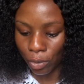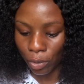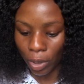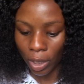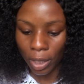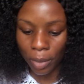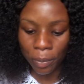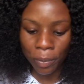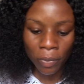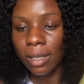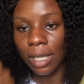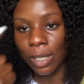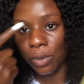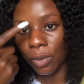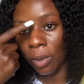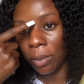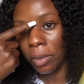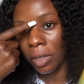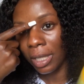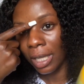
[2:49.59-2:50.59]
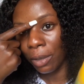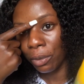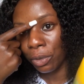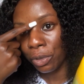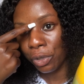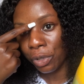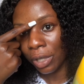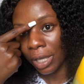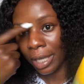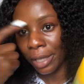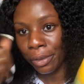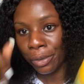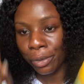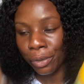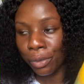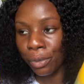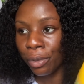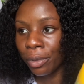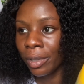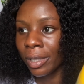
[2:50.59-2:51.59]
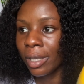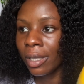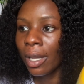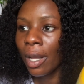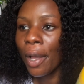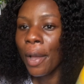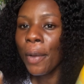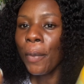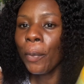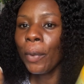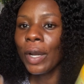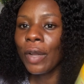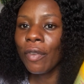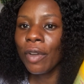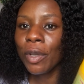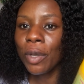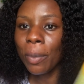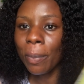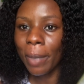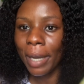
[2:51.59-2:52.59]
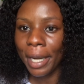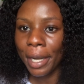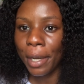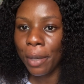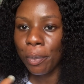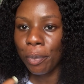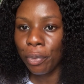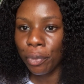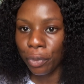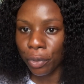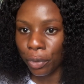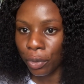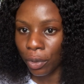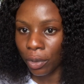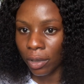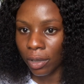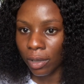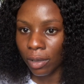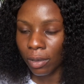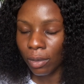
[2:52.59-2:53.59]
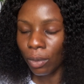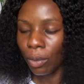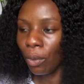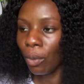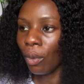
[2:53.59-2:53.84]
Okay, there's something I want you guys to know is whenever you're buying a product,